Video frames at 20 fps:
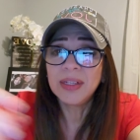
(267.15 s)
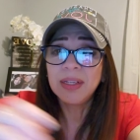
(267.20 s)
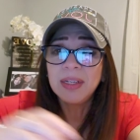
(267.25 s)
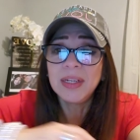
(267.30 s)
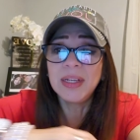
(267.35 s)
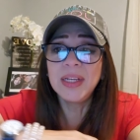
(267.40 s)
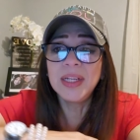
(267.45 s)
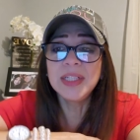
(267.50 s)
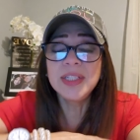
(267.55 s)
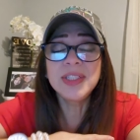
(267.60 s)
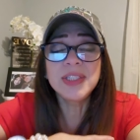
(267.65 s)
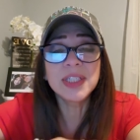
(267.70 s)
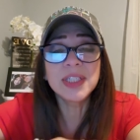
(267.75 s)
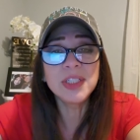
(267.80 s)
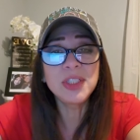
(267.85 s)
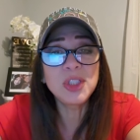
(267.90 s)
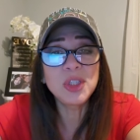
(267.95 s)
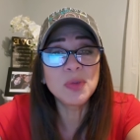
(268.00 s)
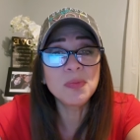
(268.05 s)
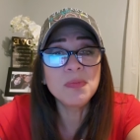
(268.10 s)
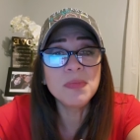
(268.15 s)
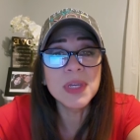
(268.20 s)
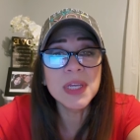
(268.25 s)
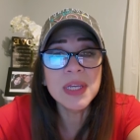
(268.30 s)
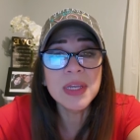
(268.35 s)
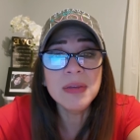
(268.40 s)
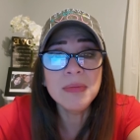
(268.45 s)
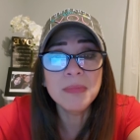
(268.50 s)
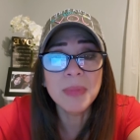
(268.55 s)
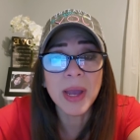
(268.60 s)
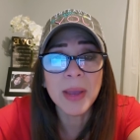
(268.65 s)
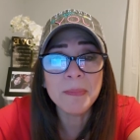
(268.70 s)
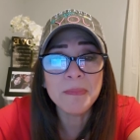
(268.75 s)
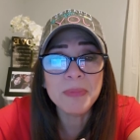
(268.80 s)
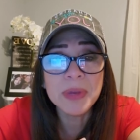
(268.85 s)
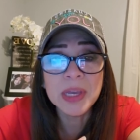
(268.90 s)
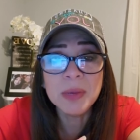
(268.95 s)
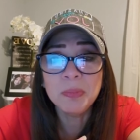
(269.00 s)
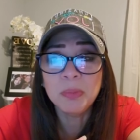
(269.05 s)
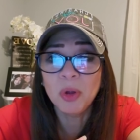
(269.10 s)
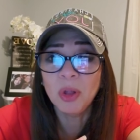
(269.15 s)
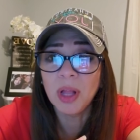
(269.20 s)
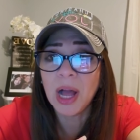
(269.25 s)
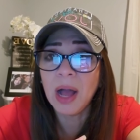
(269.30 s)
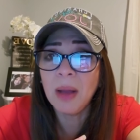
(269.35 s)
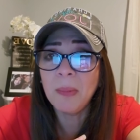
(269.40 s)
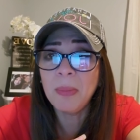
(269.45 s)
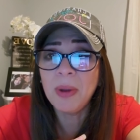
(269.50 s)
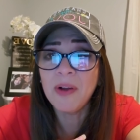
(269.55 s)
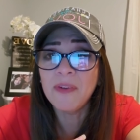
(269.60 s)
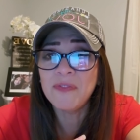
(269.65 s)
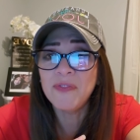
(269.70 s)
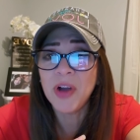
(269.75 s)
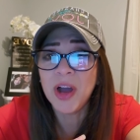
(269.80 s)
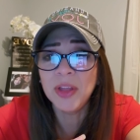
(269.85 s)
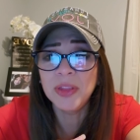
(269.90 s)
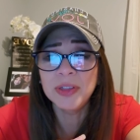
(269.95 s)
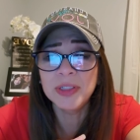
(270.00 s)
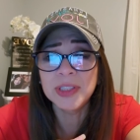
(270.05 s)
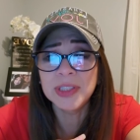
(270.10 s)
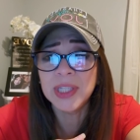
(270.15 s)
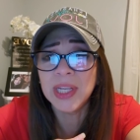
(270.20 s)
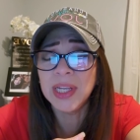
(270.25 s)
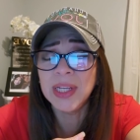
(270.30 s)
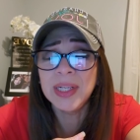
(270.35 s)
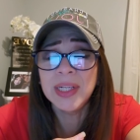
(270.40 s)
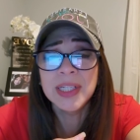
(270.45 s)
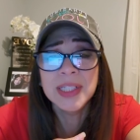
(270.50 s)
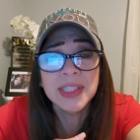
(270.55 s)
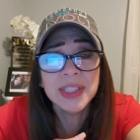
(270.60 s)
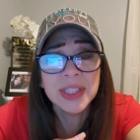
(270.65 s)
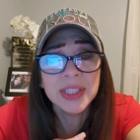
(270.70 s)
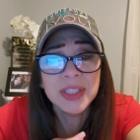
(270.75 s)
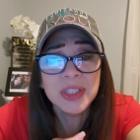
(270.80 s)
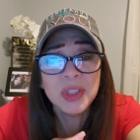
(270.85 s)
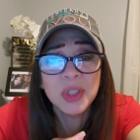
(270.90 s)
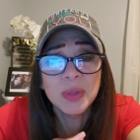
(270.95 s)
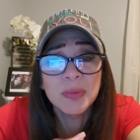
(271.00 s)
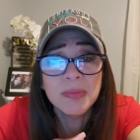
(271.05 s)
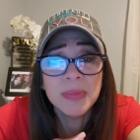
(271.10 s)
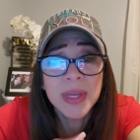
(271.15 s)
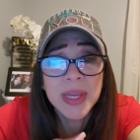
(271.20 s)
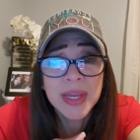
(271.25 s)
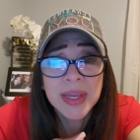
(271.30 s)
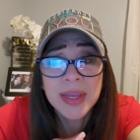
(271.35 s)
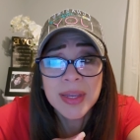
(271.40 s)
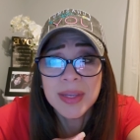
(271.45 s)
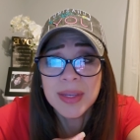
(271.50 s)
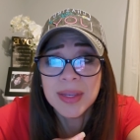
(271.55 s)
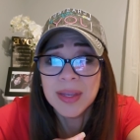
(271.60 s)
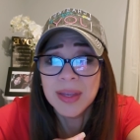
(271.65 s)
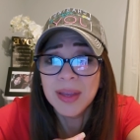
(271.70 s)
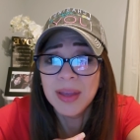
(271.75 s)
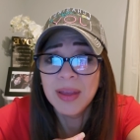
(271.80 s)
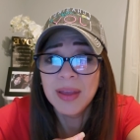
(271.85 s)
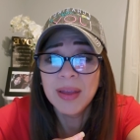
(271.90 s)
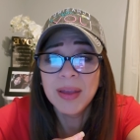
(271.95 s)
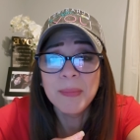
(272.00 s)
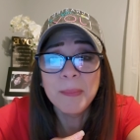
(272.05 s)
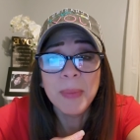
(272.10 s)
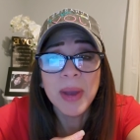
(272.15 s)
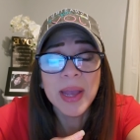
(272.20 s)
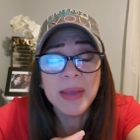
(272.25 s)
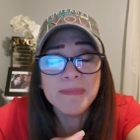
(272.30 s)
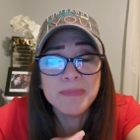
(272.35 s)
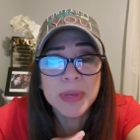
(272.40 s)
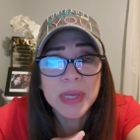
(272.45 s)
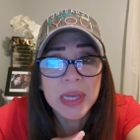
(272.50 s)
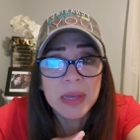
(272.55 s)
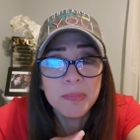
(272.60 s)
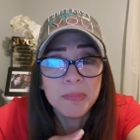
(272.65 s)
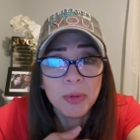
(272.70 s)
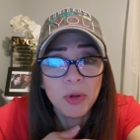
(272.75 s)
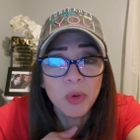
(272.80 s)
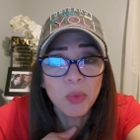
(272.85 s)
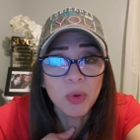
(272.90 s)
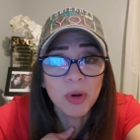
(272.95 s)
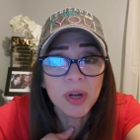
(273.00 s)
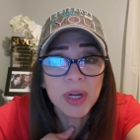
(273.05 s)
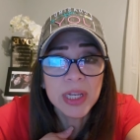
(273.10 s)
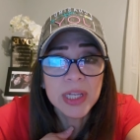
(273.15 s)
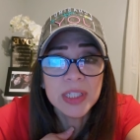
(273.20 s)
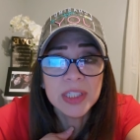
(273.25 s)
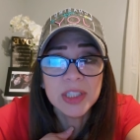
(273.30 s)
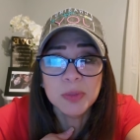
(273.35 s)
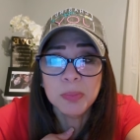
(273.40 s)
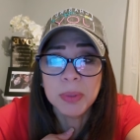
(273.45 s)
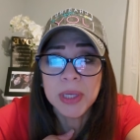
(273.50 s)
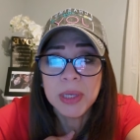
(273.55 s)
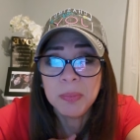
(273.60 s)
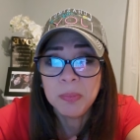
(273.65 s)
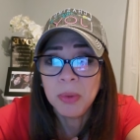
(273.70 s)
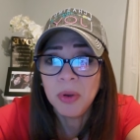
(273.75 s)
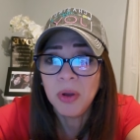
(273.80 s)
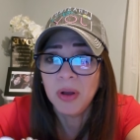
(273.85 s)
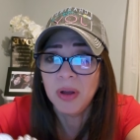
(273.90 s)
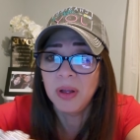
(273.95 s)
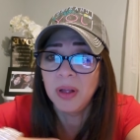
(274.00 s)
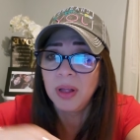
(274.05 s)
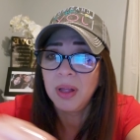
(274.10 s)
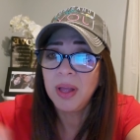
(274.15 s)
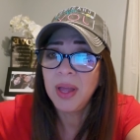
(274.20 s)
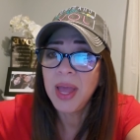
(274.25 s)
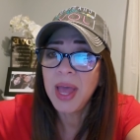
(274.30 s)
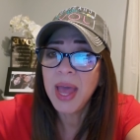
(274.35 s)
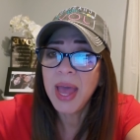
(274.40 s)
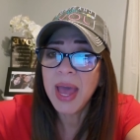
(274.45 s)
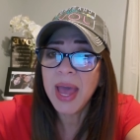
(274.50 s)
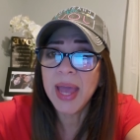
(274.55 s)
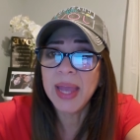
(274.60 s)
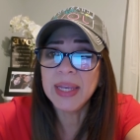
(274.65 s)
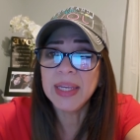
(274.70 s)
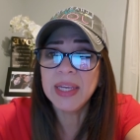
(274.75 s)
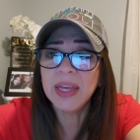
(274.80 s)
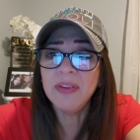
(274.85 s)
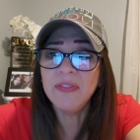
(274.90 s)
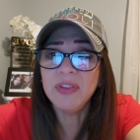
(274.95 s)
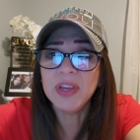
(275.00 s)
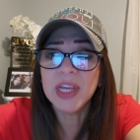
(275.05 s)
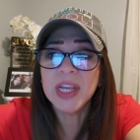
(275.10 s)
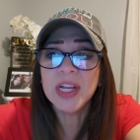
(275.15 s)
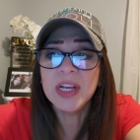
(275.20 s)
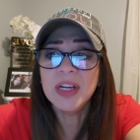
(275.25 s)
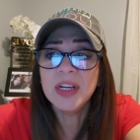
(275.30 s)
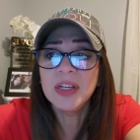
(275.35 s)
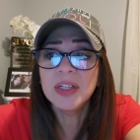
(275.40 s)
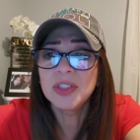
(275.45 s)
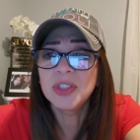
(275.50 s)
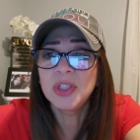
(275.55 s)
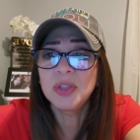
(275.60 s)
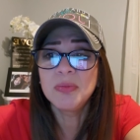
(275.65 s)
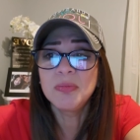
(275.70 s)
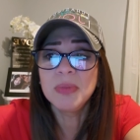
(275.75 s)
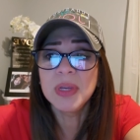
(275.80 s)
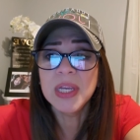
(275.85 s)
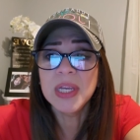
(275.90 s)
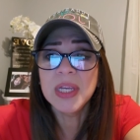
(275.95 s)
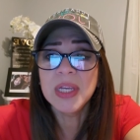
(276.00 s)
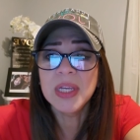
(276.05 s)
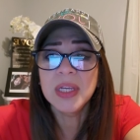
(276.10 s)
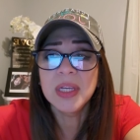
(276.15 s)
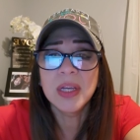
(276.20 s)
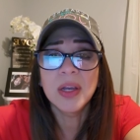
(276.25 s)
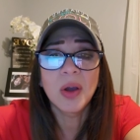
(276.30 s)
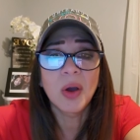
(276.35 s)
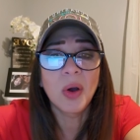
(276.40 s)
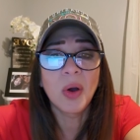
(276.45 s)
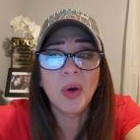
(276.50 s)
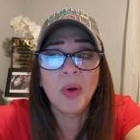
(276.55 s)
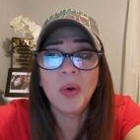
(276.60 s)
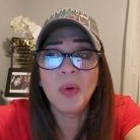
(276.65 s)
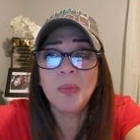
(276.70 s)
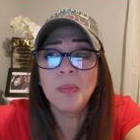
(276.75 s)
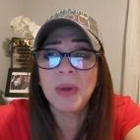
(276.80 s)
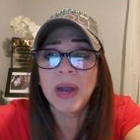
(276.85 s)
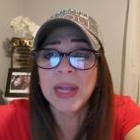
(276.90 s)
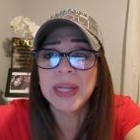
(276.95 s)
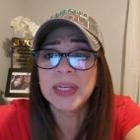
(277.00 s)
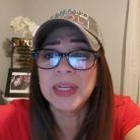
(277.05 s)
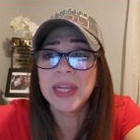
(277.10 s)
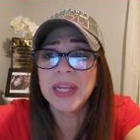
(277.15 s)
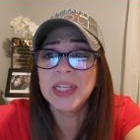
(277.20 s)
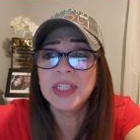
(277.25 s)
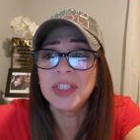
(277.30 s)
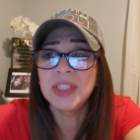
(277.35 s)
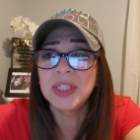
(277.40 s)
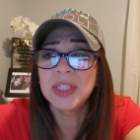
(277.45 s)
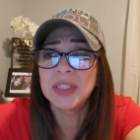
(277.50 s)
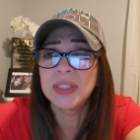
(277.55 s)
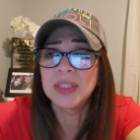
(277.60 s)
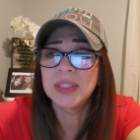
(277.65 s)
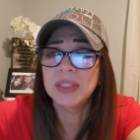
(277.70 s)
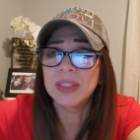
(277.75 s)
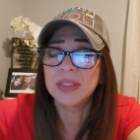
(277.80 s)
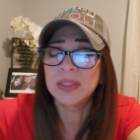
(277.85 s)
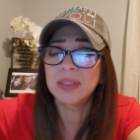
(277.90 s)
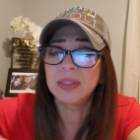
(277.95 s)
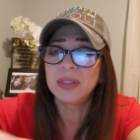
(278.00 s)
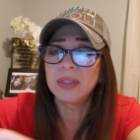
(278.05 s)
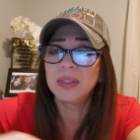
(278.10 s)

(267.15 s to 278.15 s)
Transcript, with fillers: Listen to me, my people. Abba, Father, saying, Listen to me, my people. We're his people. And give ear to me, O oh, my nations